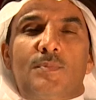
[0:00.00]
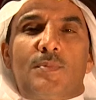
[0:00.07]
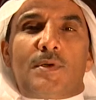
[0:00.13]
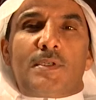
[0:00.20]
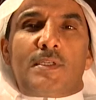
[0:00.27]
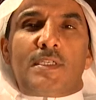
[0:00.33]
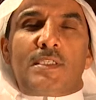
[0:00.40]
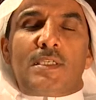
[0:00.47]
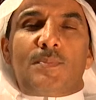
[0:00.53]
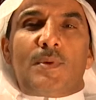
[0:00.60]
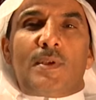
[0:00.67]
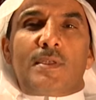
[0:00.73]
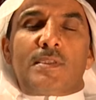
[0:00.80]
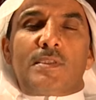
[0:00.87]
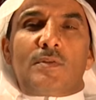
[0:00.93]

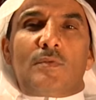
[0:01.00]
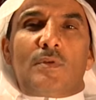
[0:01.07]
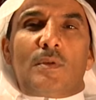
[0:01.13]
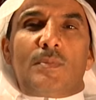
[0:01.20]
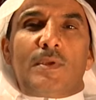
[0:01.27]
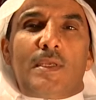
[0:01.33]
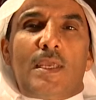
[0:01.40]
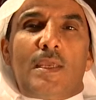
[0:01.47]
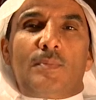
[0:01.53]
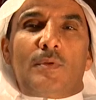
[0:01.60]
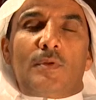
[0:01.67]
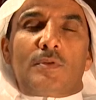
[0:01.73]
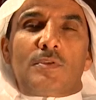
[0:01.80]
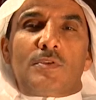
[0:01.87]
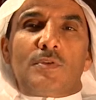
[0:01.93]
participants will be
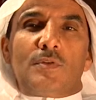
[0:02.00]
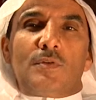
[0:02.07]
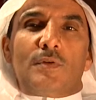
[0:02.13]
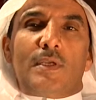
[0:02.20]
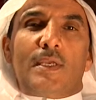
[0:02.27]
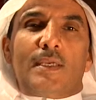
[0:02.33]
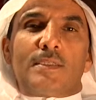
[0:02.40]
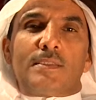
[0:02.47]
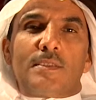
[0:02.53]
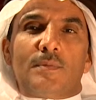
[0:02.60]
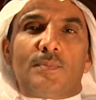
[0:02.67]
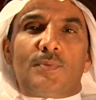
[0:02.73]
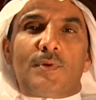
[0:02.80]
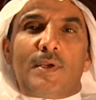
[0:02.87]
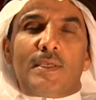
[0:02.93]
able to
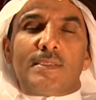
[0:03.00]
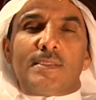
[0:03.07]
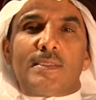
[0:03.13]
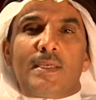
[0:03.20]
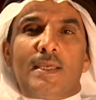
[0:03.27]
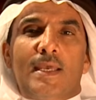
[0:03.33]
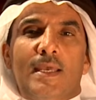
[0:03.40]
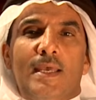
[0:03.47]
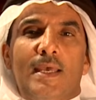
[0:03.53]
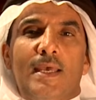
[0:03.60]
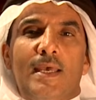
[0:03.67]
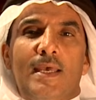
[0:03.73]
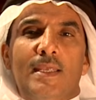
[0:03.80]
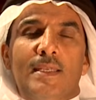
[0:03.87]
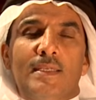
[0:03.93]
express uh,
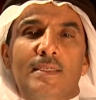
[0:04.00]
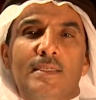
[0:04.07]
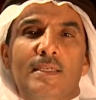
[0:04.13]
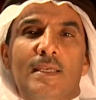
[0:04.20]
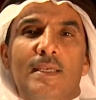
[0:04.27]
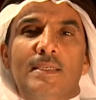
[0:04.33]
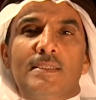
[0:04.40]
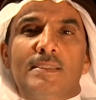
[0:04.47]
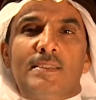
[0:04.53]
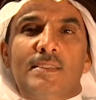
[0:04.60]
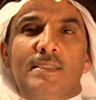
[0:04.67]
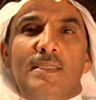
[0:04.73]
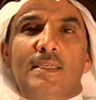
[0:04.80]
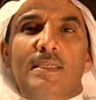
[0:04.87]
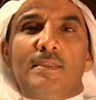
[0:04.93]
and
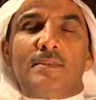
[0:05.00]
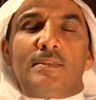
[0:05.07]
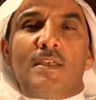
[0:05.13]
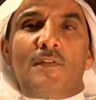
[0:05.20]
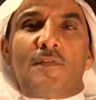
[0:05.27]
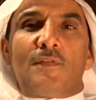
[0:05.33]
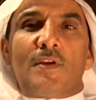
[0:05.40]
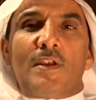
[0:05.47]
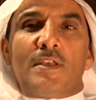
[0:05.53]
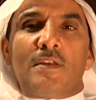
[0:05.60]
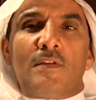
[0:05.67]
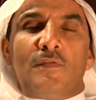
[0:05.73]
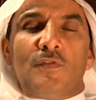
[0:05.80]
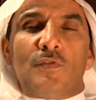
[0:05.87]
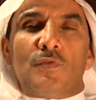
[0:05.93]
see different
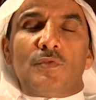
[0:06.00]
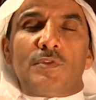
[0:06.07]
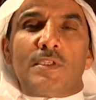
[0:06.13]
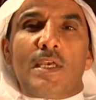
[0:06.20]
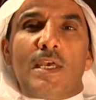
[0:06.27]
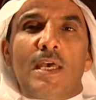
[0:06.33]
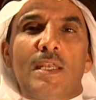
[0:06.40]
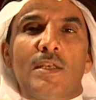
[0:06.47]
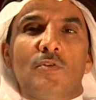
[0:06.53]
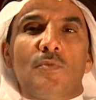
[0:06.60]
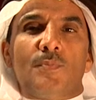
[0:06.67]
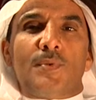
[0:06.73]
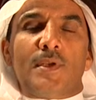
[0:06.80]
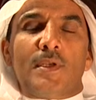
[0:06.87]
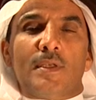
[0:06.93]
views and
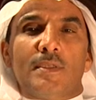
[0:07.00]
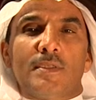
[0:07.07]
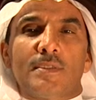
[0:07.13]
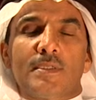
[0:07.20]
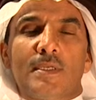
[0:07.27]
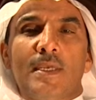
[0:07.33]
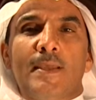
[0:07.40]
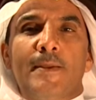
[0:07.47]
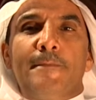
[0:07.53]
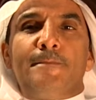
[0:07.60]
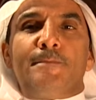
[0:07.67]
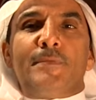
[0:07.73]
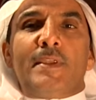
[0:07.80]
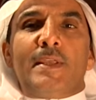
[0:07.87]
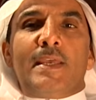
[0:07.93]
opinions
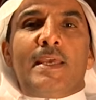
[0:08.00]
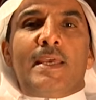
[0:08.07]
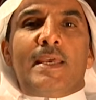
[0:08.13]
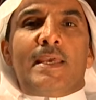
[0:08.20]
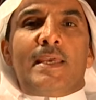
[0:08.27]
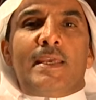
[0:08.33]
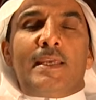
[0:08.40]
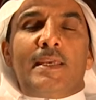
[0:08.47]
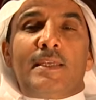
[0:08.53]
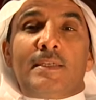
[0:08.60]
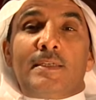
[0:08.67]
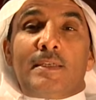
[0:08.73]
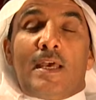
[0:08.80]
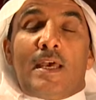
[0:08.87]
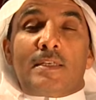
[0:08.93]
uh,
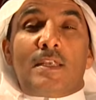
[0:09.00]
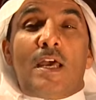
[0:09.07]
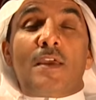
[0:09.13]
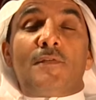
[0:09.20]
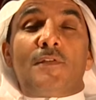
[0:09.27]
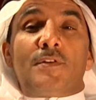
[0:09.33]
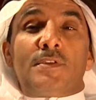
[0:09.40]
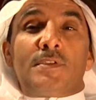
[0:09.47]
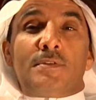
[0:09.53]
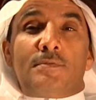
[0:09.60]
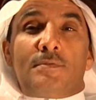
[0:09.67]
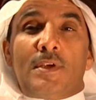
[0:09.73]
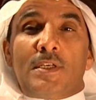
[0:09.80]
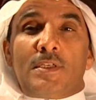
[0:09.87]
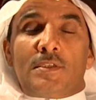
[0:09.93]
in a diverse
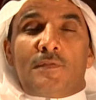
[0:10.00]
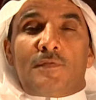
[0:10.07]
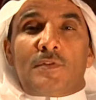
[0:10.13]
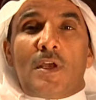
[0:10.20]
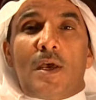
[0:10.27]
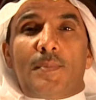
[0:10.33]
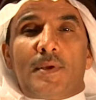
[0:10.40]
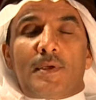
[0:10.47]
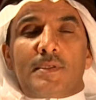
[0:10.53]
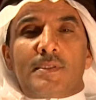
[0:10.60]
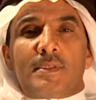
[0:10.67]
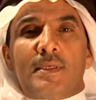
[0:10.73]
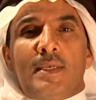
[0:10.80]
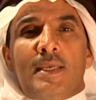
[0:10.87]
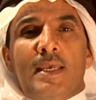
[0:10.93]
range of topics.